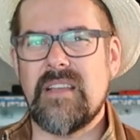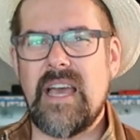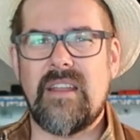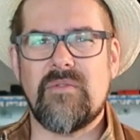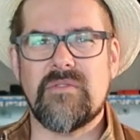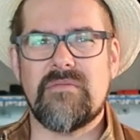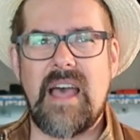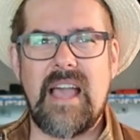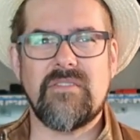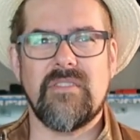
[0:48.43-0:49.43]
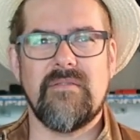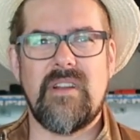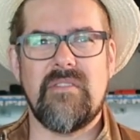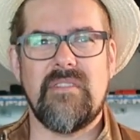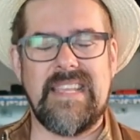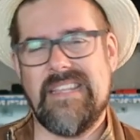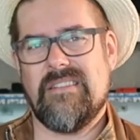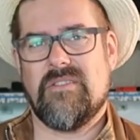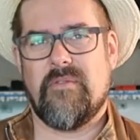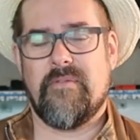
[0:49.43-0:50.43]
and it was actually very
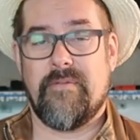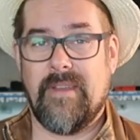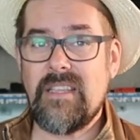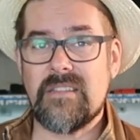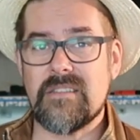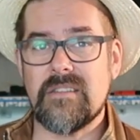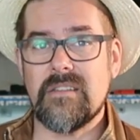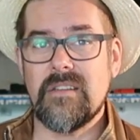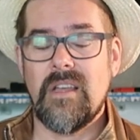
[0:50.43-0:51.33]
easy to fix.